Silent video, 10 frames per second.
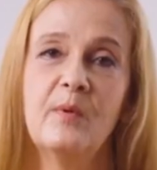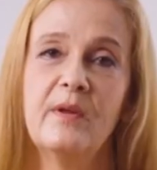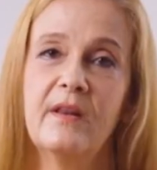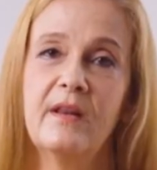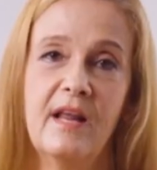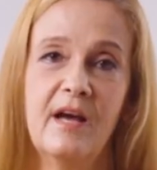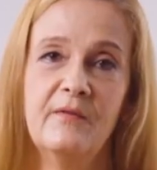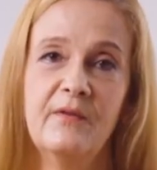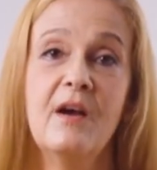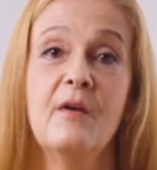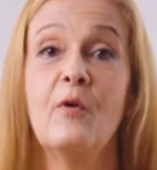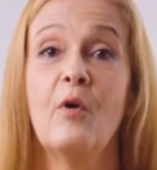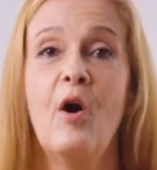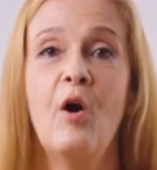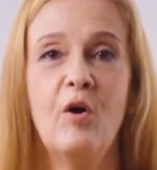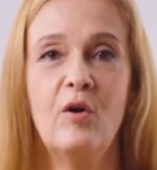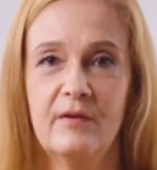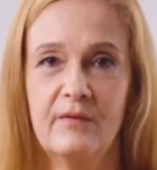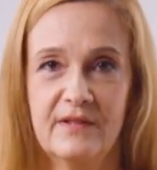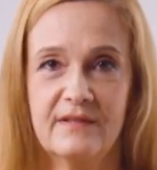with love for all
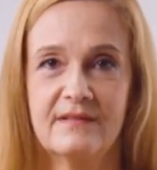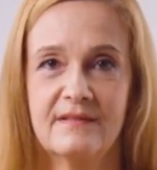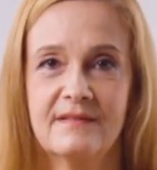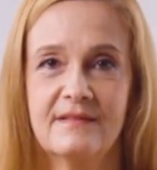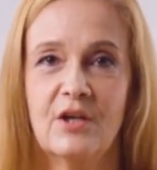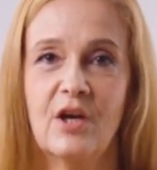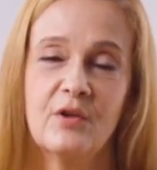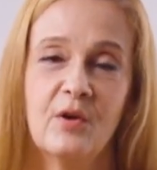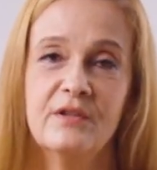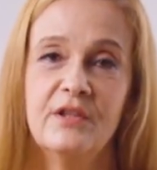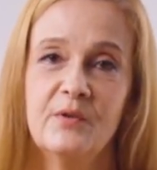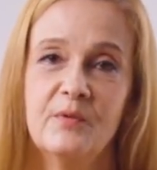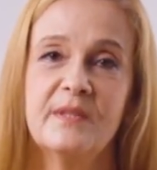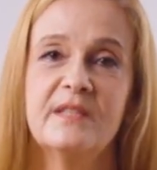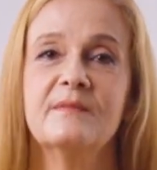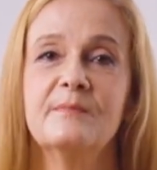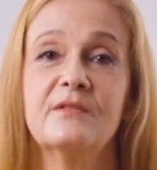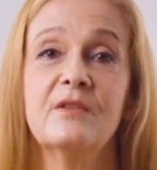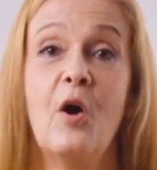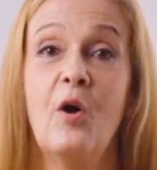of us, not only humans,
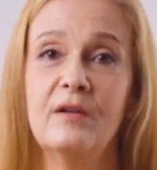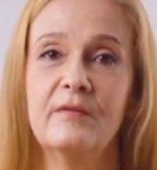but all